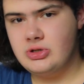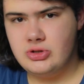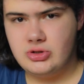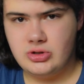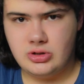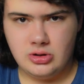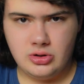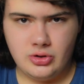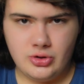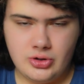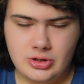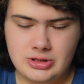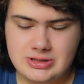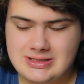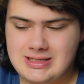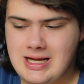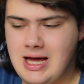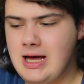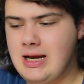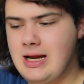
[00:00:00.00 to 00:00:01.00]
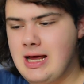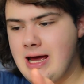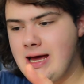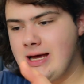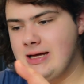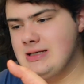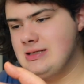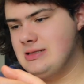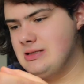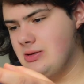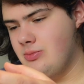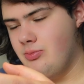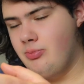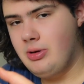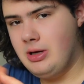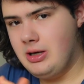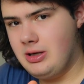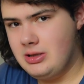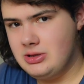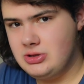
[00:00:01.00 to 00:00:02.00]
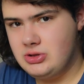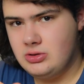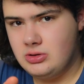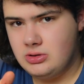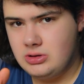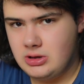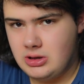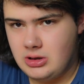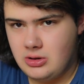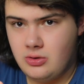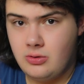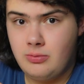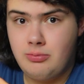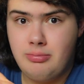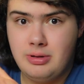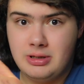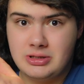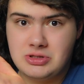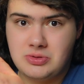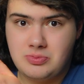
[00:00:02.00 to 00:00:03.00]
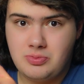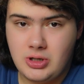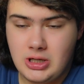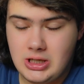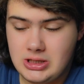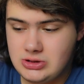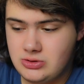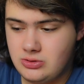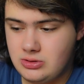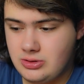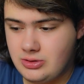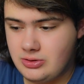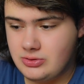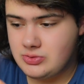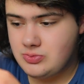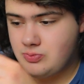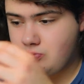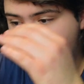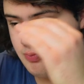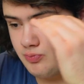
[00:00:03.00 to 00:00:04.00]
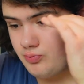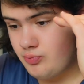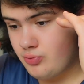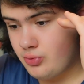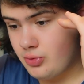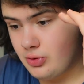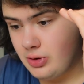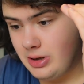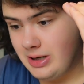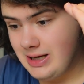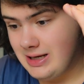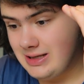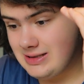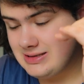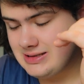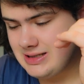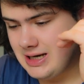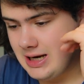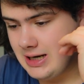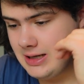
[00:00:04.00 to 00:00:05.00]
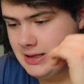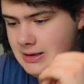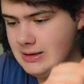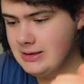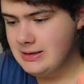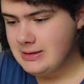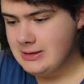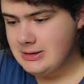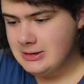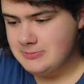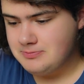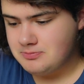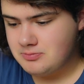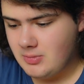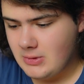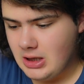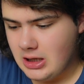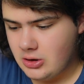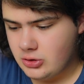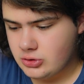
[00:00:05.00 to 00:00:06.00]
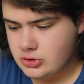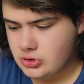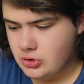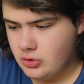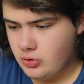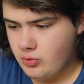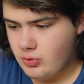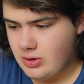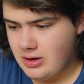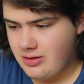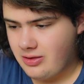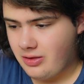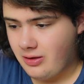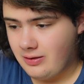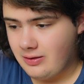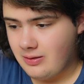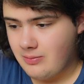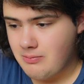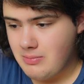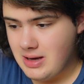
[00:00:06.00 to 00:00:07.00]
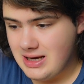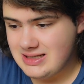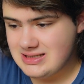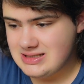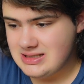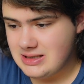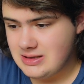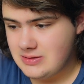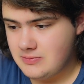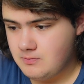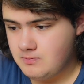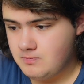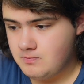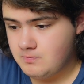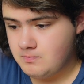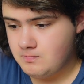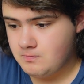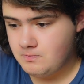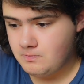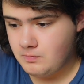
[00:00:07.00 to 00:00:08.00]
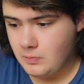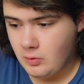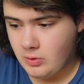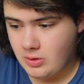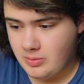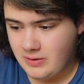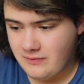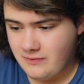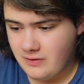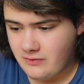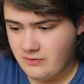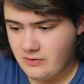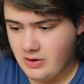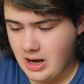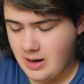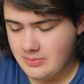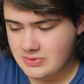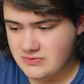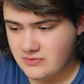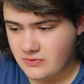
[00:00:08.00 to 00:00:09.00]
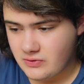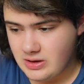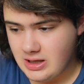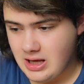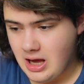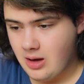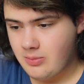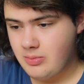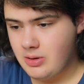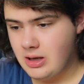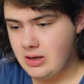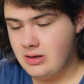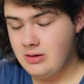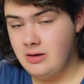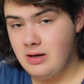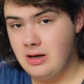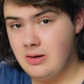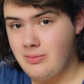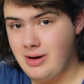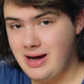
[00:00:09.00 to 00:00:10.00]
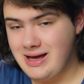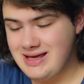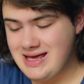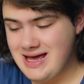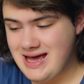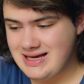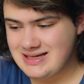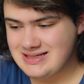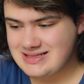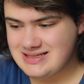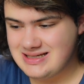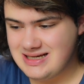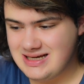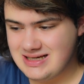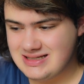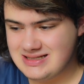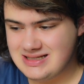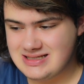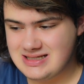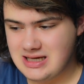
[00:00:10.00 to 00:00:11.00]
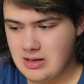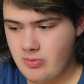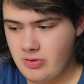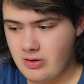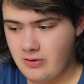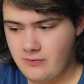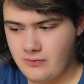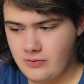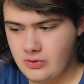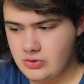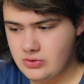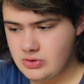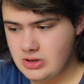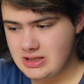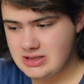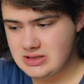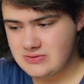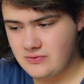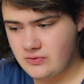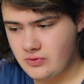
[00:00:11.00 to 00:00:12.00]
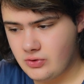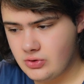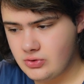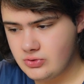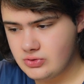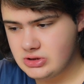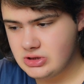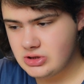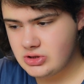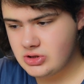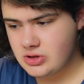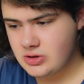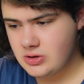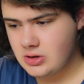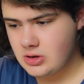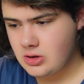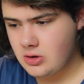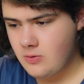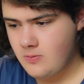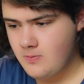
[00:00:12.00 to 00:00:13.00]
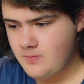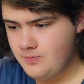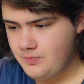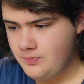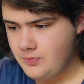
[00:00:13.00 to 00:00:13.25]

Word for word: that you can learn is not as big as Duolingo. Big surprise, Duolingo is pretty insane. And also, one other thing that makes it one of my favorite apps for the iPad in my case is the same thing for you as for a Yousician. You know,